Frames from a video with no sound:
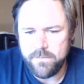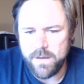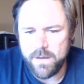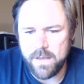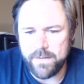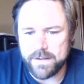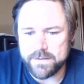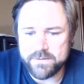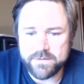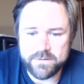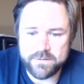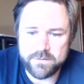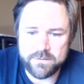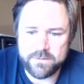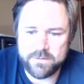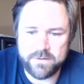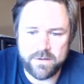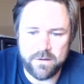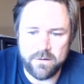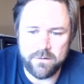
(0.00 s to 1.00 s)
and that's
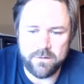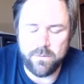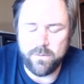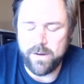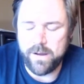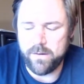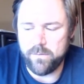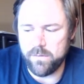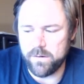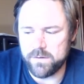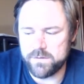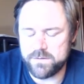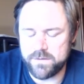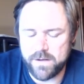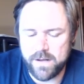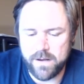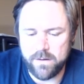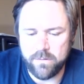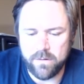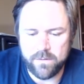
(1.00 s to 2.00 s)
still the way it works
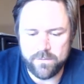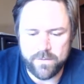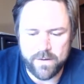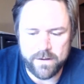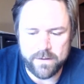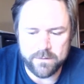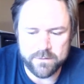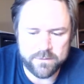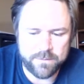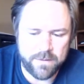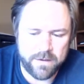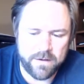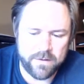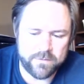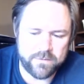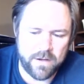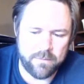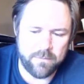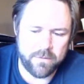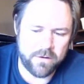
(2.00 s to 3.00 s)
today, where if I don't spend enough
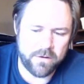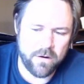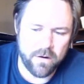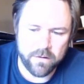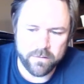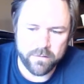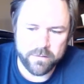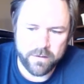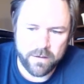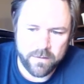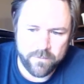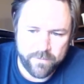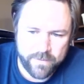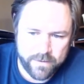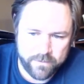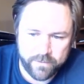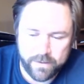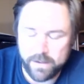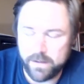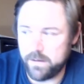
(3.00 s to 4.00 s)
time in the garden and if I
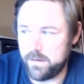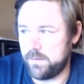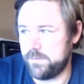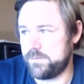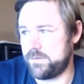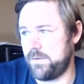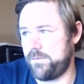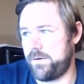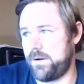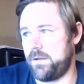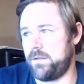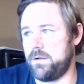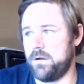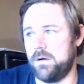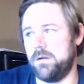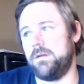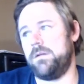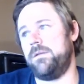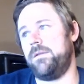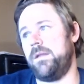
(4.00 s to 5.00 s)
don't eat enough stuff out of the
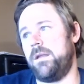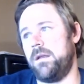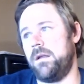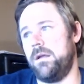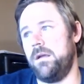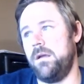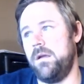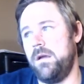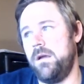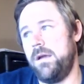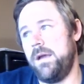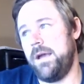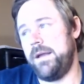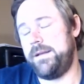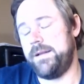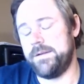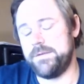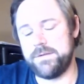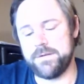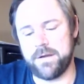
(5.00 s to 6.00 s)
garden, then it, it
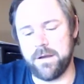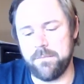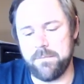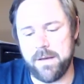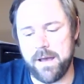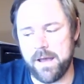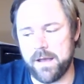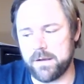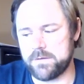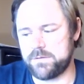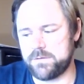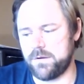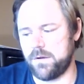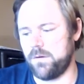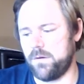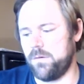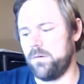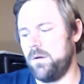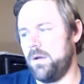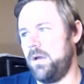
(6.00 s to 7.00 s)
tends to come back.
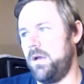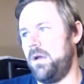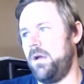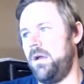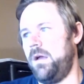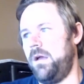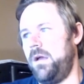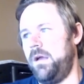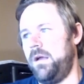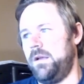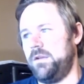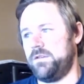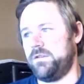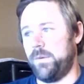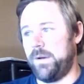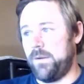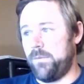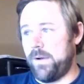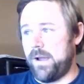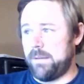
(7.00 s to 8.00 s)
So, so
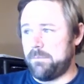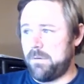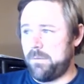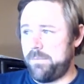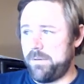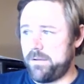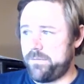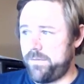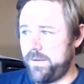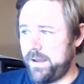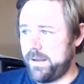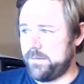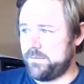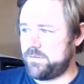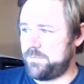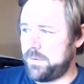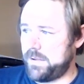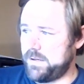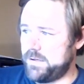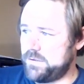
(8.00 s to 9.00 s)
anyway, I'm a big fan of
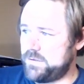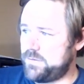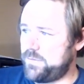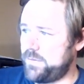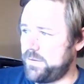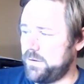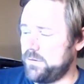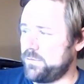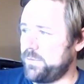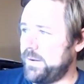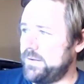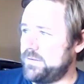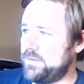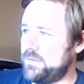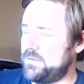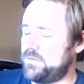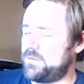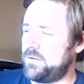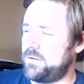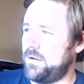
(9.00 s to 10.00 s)
spinach for those
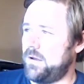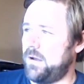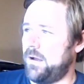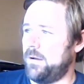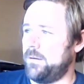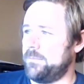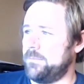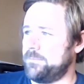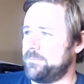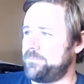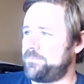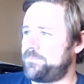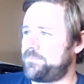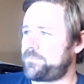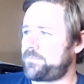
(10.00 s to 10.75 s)
reasons. Um,